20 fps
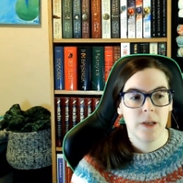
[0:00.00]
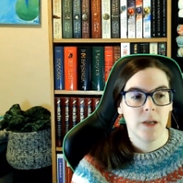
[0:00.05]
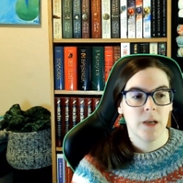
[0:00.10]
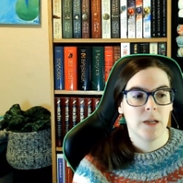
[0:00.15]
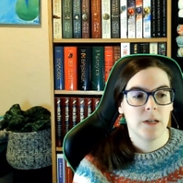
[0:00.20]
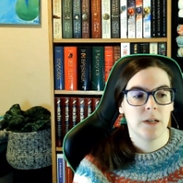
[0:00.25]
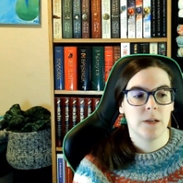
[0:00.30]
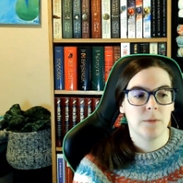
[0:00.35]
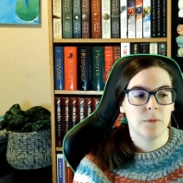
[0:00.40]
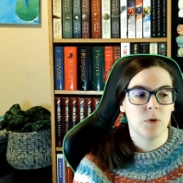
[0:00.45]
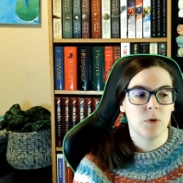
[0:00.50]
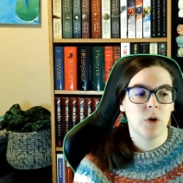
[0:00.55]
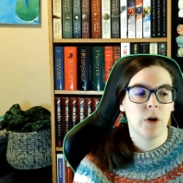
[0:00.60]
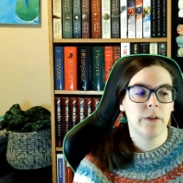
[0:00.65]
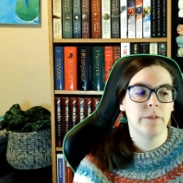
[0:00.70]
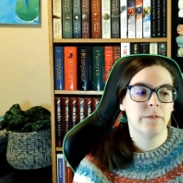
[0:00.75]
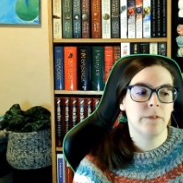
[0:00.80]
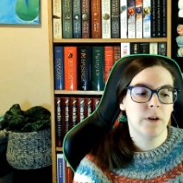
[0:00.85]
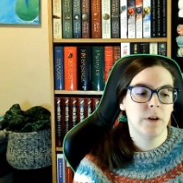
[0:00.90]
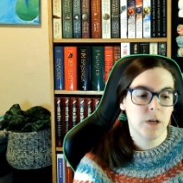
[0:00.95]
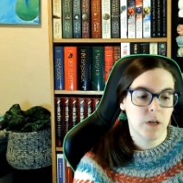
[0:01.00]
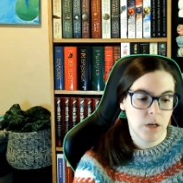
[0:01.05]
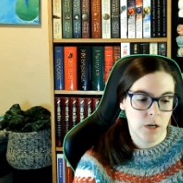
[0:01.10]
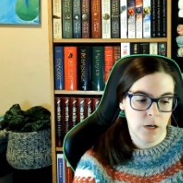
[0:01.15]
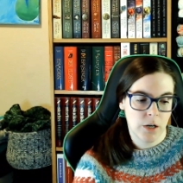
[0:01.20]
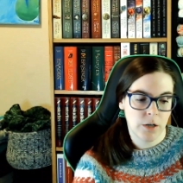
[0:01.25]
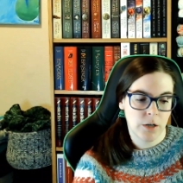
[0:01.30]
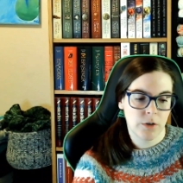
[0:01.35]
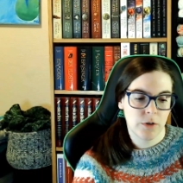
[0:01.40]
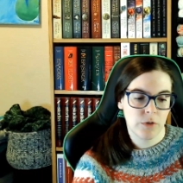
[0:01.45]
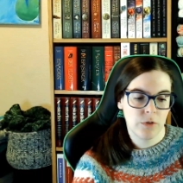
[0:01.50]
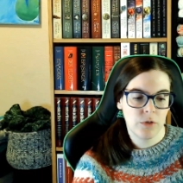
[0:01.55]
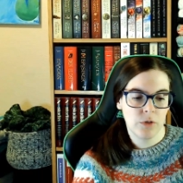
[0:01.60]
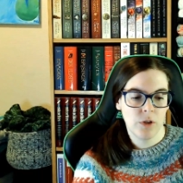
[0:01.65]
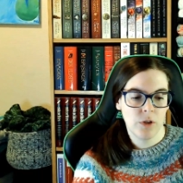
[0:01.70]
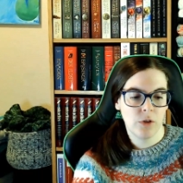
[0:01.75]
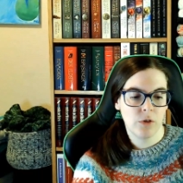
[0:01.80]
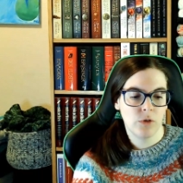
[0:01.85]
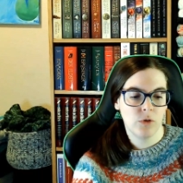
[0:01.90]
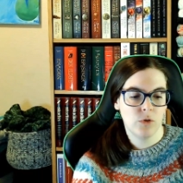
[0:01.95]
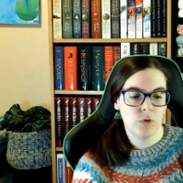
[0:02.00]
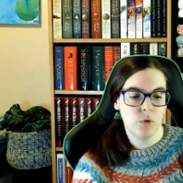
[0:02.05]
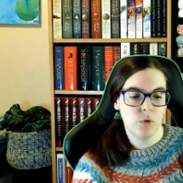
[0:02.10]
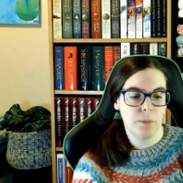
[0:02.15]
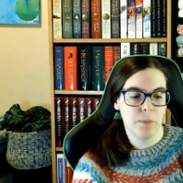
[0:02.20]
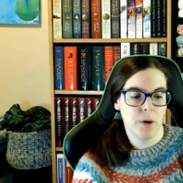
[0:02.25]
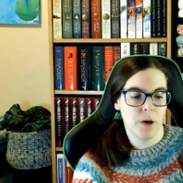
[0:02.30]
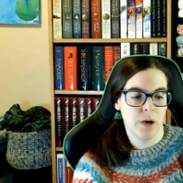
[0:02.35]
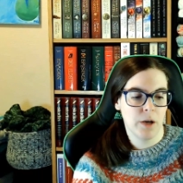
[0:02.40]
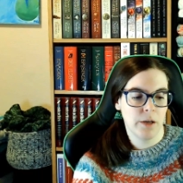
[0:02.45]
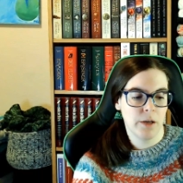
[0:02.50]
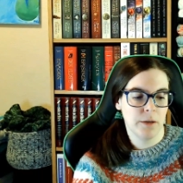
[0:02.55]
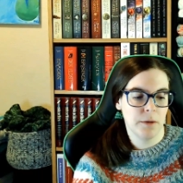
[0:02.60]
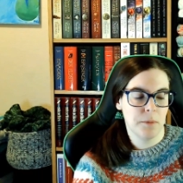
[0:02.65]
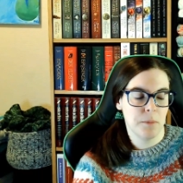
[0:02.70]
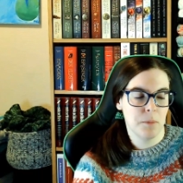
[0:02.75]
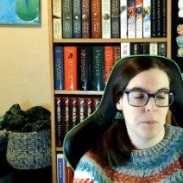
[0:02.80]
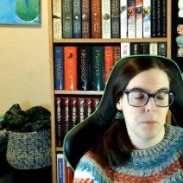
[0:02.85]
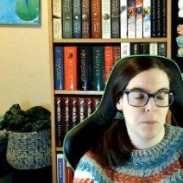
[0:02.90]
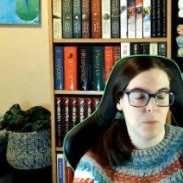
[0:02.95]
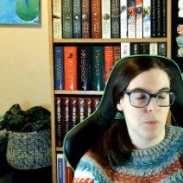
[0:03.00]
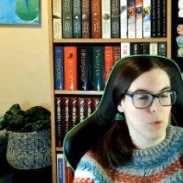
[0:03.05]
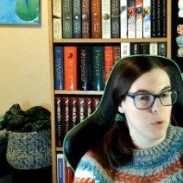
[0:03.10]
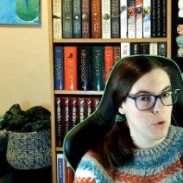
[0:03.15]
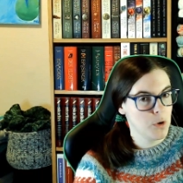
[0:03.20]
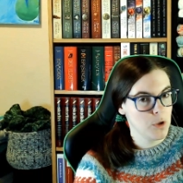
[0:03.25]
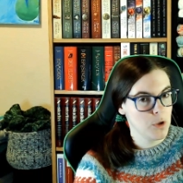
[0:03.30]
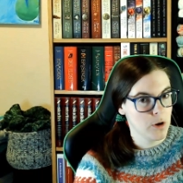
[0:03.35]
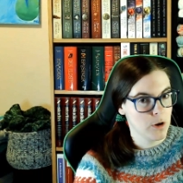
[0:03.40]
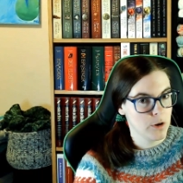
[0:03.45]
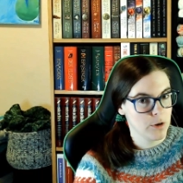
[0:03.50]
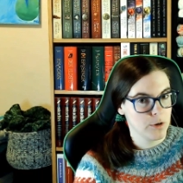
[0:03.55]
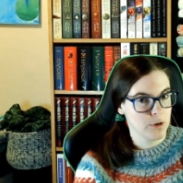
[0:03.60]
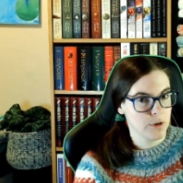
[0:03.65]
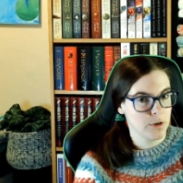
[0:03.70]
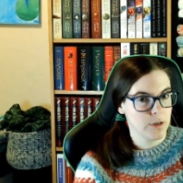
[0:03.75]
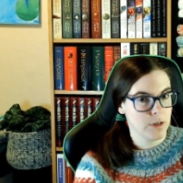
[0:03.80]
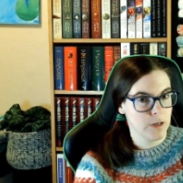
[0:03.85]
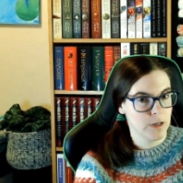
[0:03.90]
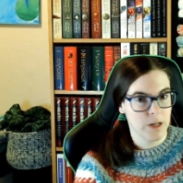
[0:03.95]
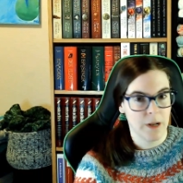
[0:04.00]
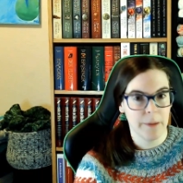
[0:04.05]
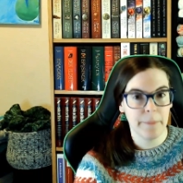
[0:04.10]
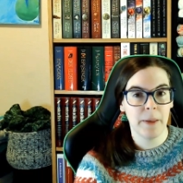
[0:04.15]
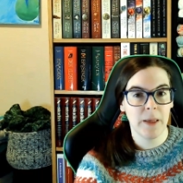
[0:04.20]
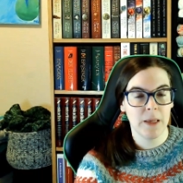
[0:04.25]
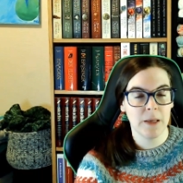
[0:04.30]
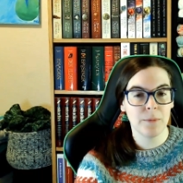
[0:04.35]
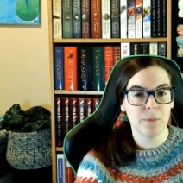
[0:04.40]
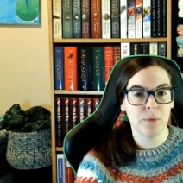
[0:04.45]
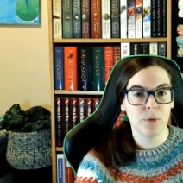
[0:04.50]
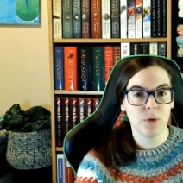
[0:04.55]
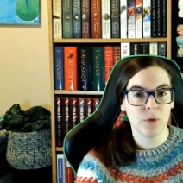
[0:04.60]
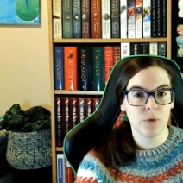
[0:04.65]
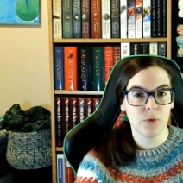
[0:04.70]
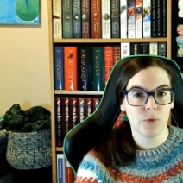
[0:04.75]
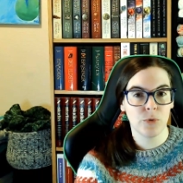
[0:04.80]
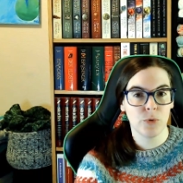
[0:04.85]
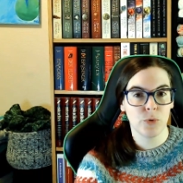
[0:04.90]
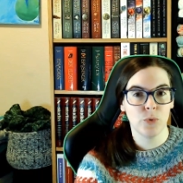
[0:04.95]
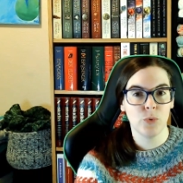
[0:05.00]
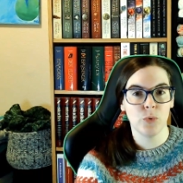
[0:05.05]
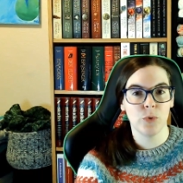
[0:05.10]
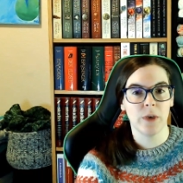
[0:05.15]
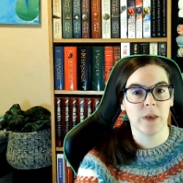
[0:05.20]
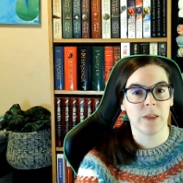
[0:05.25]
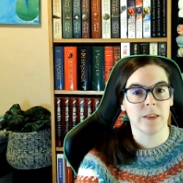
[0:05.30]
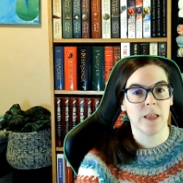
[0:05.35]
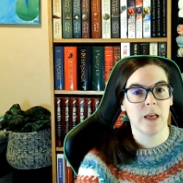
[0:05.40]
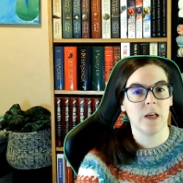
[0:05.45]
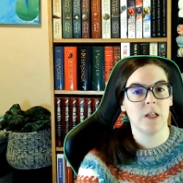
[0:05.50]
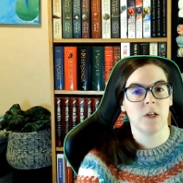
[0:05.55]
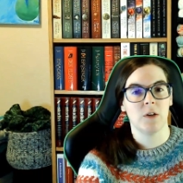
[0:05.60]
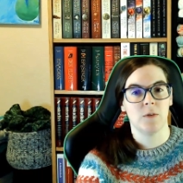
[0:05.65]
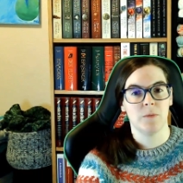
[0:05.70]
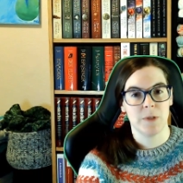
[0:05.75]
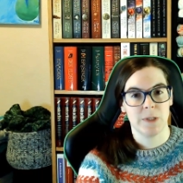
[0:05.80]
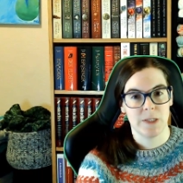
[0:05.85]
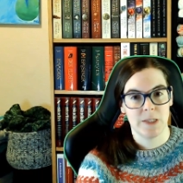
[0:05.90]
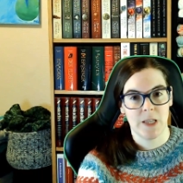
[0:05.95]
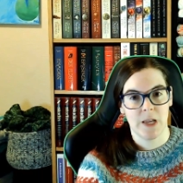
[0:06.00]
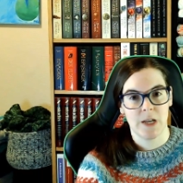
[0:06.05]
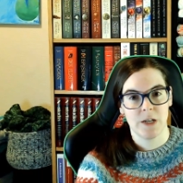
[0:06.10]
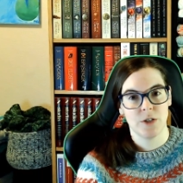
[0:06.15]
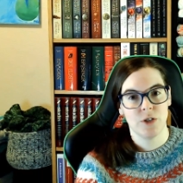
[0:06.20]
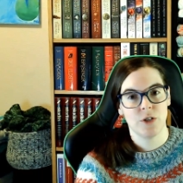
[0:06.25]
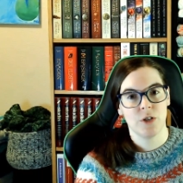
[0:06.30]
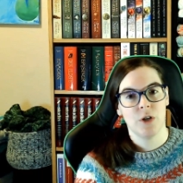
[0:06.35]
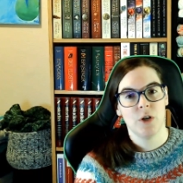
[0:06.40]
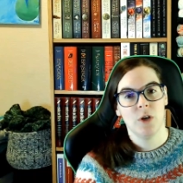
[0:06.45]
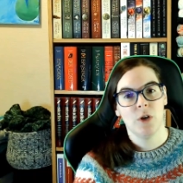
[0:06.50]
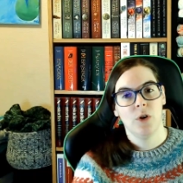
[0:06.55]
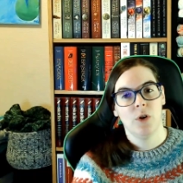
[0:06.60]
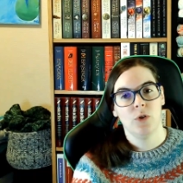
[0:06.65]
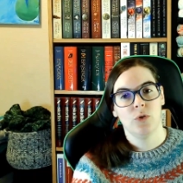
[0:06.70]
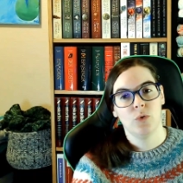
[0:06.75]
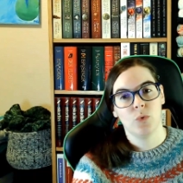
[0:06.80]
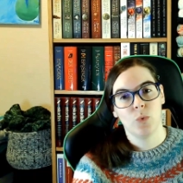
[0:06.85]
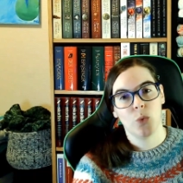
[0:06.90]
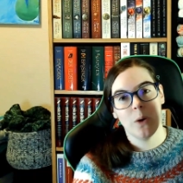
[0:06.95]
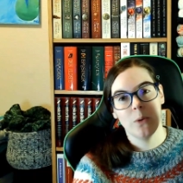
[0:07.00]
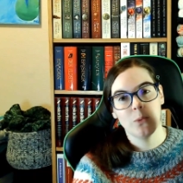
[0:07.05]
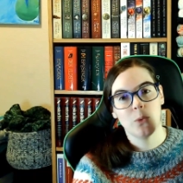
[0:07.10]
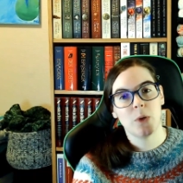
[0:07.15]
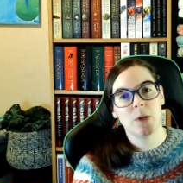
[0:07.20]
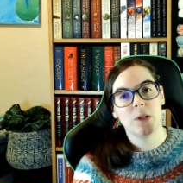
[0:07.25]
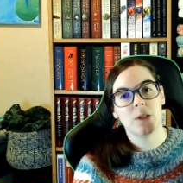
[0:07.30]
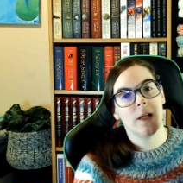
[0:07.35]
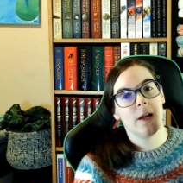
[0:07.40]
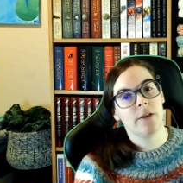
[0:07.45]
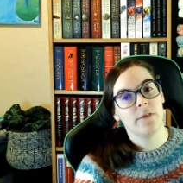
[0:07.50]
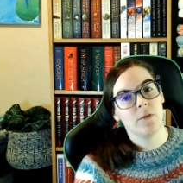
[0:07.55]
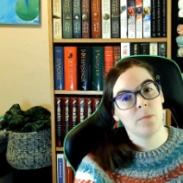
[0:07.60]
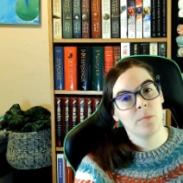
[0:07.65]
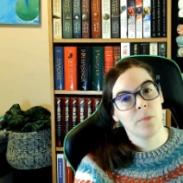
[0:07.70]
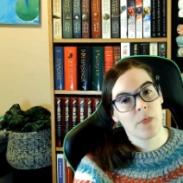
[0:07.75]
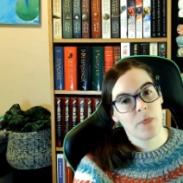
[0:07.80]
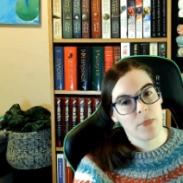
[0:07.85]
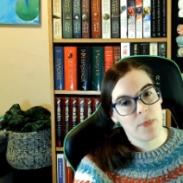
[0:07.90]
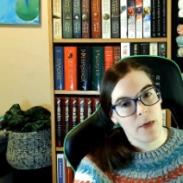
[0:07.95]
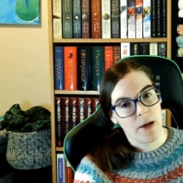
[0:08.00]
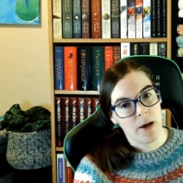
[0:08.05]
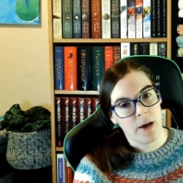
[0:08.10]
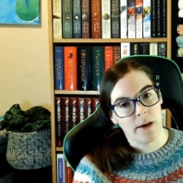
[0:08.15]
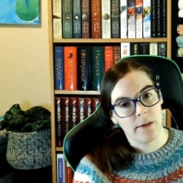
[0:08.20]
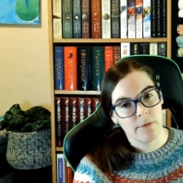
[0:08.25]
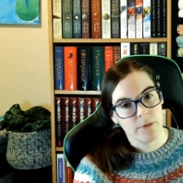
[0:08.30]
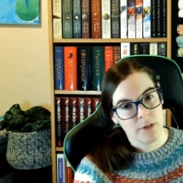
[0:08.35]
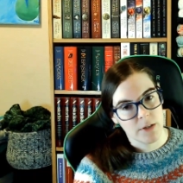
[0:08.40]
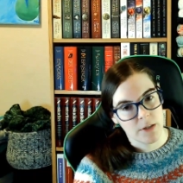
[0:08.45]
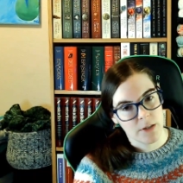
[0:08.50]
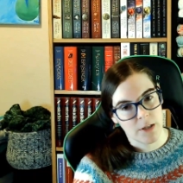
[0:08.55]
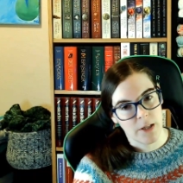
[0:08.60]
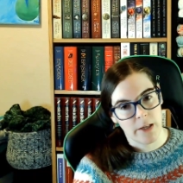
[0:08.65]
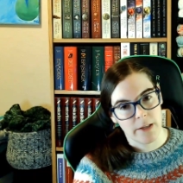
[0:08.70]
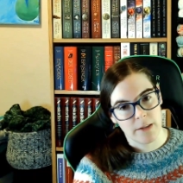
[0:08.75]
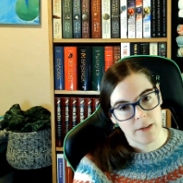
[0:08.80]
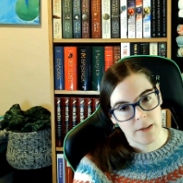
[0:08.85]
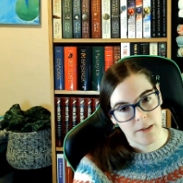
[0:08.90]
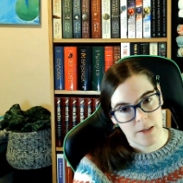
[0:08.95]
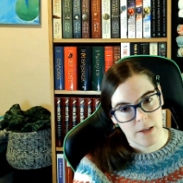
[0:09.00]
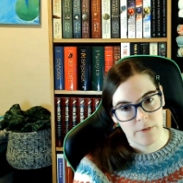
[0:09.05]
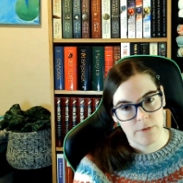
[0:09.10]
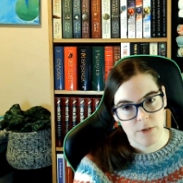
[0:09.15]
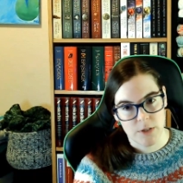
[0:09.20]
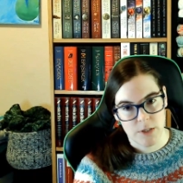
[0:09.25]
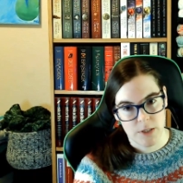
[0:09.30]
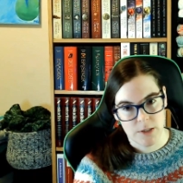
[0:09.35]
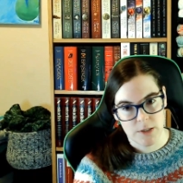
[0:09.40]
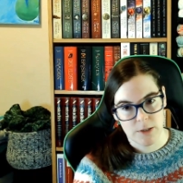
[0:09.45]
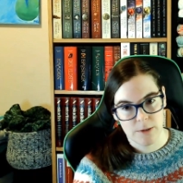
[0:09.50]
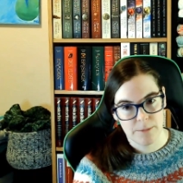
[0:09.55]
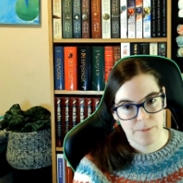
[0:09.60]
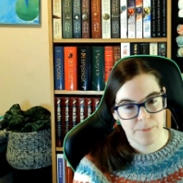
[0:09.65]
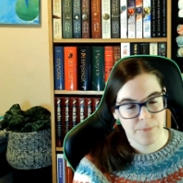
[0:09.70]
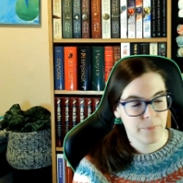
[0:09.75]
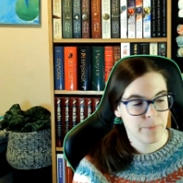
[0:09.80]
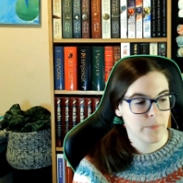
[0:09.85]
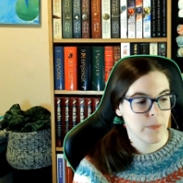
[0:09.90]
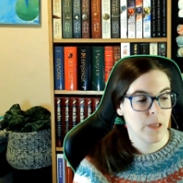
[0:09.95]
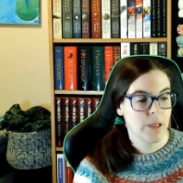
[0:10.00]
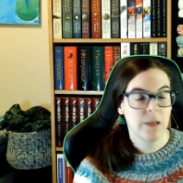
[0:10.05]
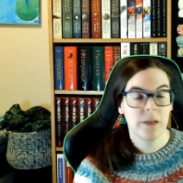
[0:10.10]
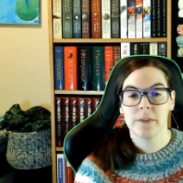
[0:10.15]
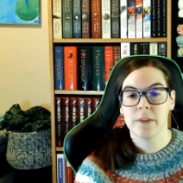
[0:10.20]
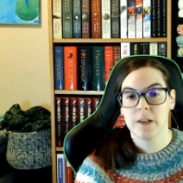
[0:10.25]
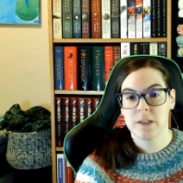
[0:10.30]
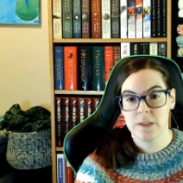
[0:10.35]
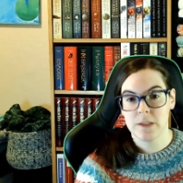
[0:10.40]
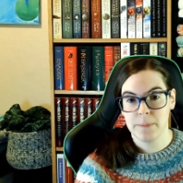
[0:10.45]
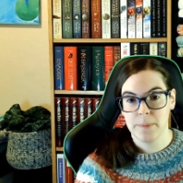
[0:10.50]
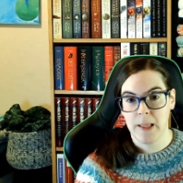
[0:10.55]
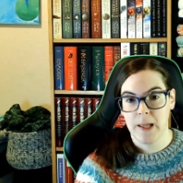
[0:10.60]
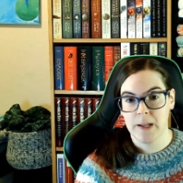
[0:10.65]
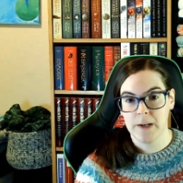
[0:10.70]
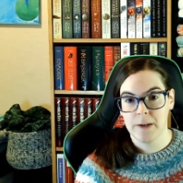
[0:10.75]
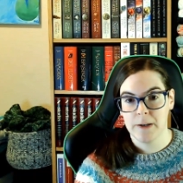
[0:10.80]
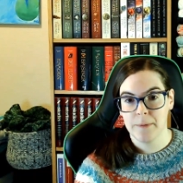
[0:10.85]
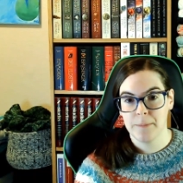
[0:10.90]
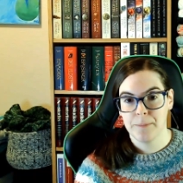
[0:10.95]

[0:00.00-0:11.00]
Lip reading: and I'm trying very hard not to buy more yarn than I'm able to get out of my stash, so I will every month have a slight deficit. That's the plan.